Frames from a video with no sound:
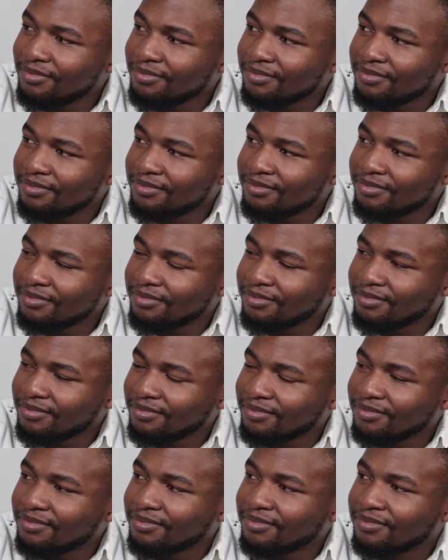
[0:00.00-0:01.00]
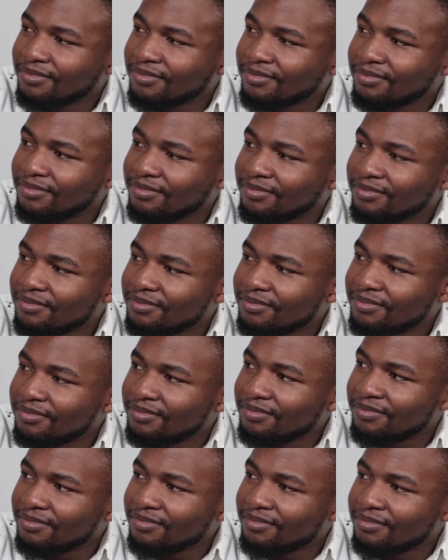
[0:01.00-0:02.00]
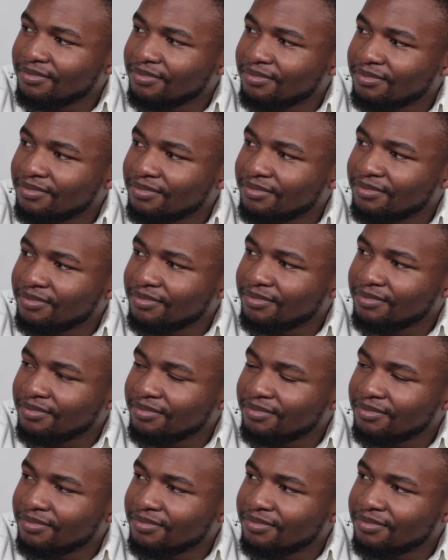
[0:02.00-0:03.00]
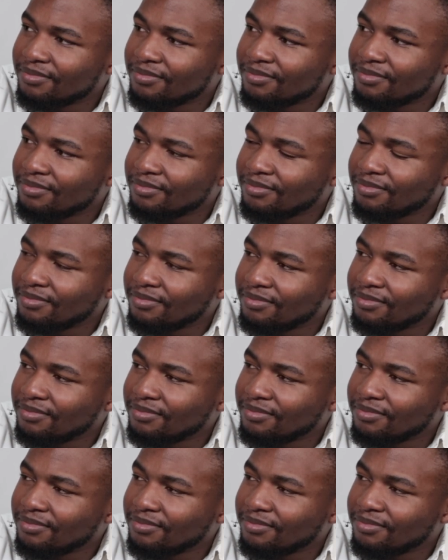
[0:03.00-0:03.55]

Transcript: (silent)